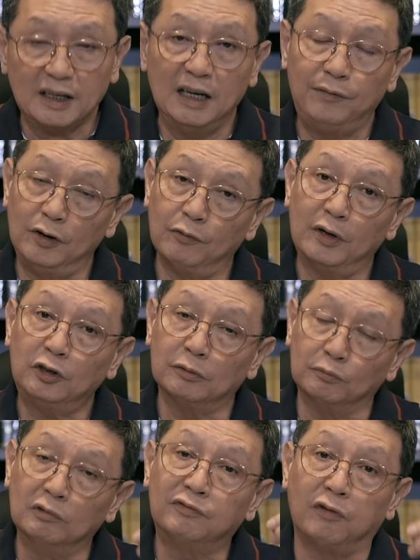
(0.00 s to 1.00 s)
if you want to
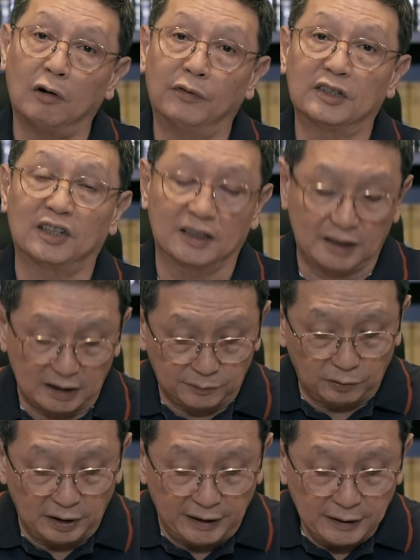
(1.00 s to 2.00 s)
move forward
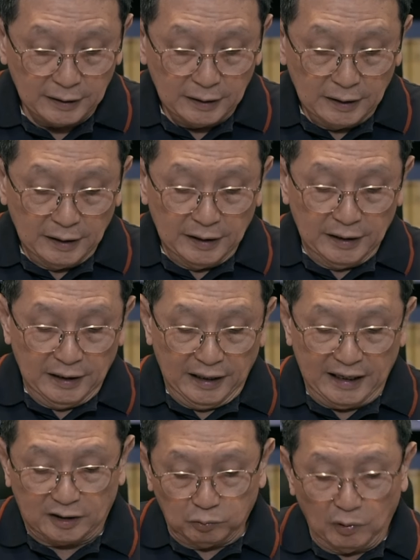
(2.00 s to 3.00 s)
successfully.
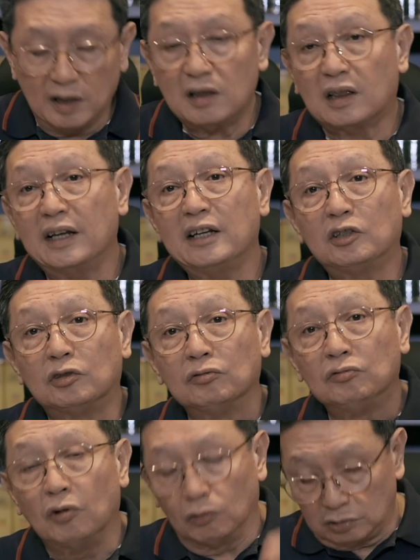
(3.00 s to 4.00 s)
It's one thing to
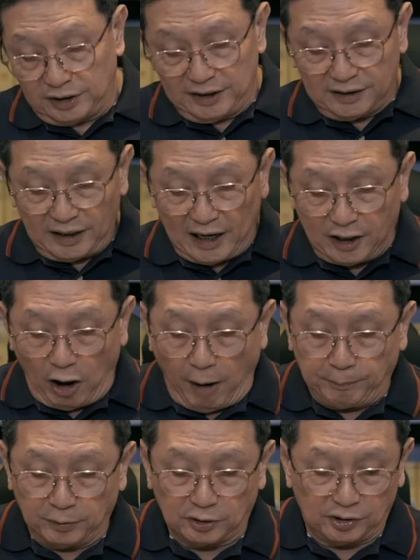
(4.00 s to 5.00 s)
notice an
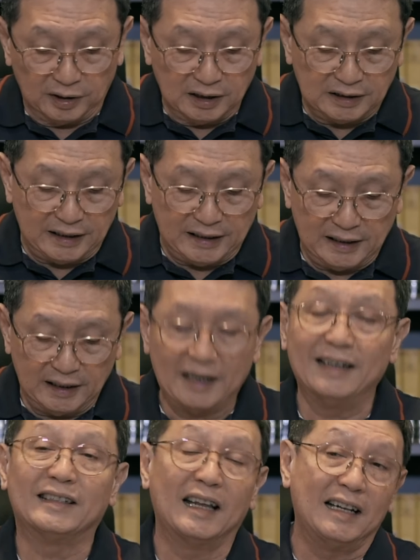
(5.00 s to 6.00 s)
opportunity,
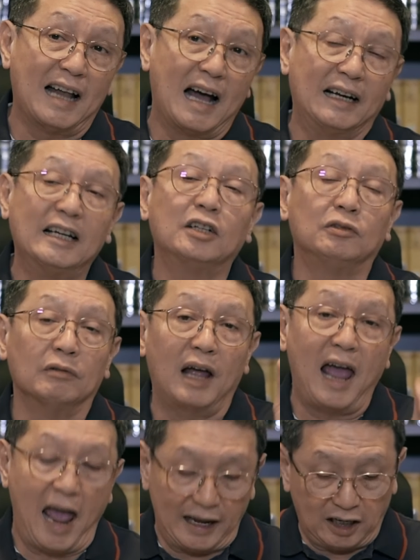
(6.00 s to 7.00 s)
it's another to
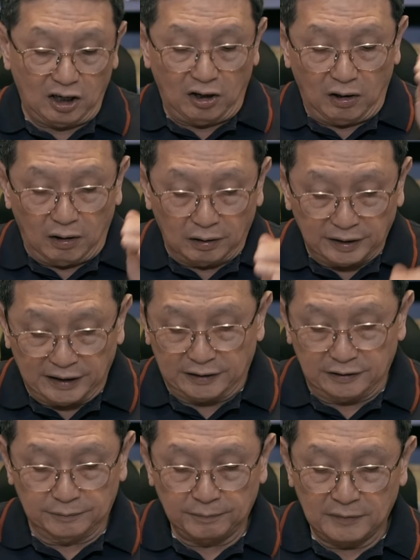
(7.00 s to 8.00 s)
act on
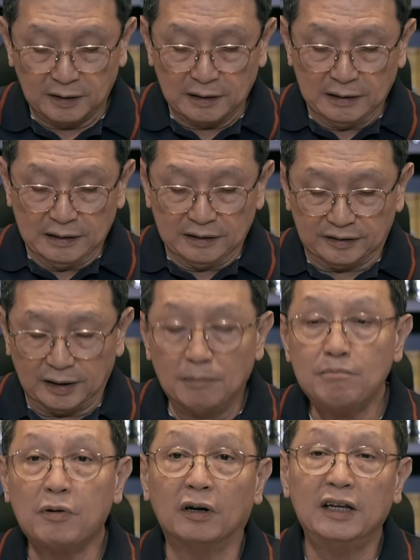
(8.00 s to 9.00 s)
it.
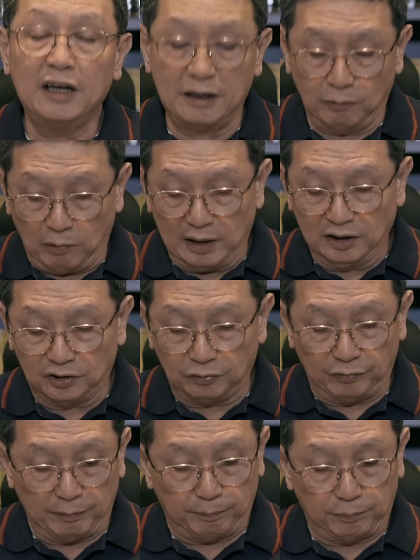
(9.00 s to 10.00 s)
Somebody
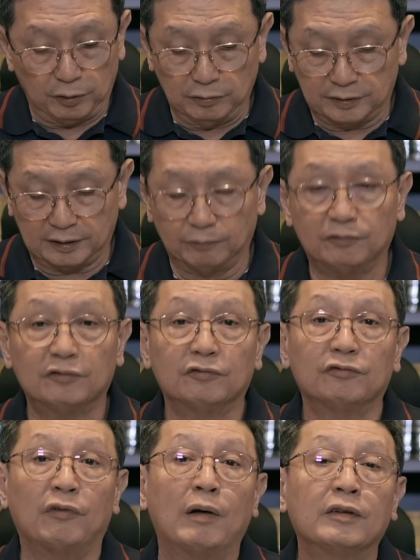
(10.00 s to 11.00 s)
once
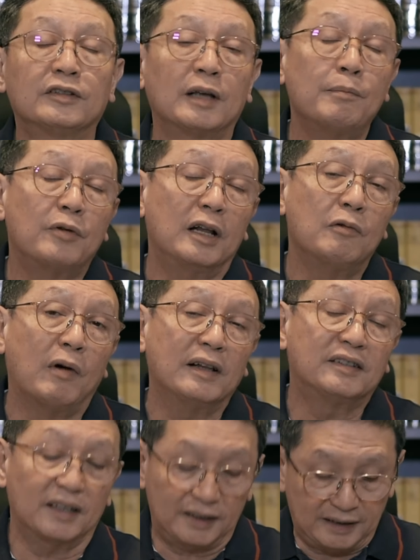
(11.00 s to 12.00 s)

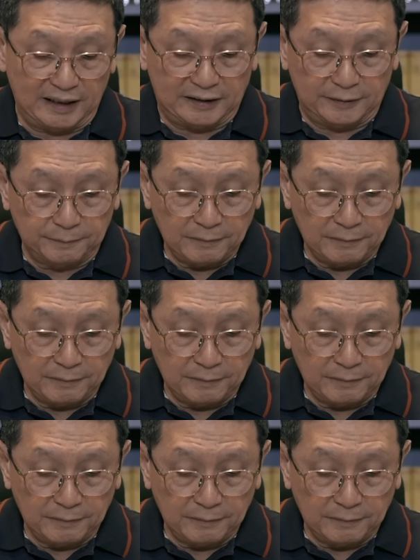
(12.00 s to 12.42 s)
said,